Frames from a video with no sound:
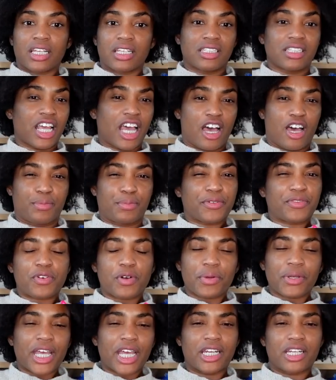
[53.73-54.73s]
Now, before
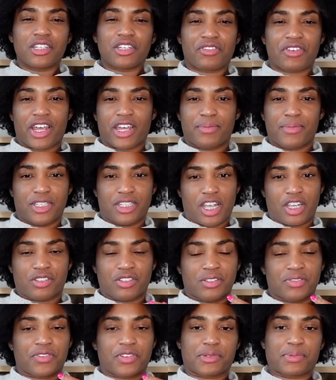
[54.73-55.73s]
we get into
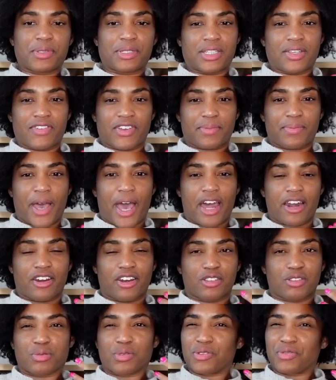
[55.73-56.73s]
recommendations for specific
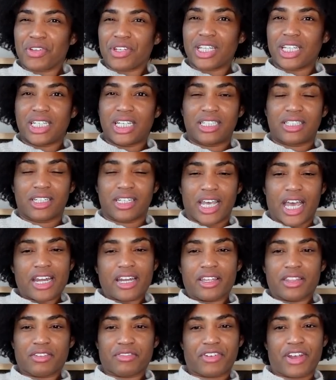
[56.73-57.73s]
patterns, we really need to
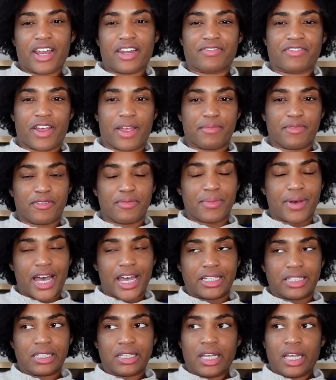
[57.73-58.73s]
get in the right frame of
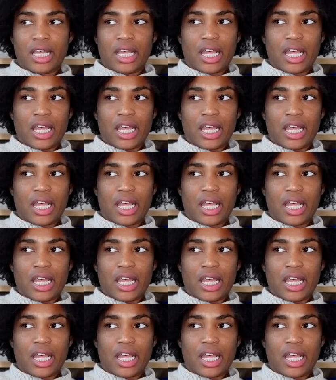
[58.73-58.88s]
mind.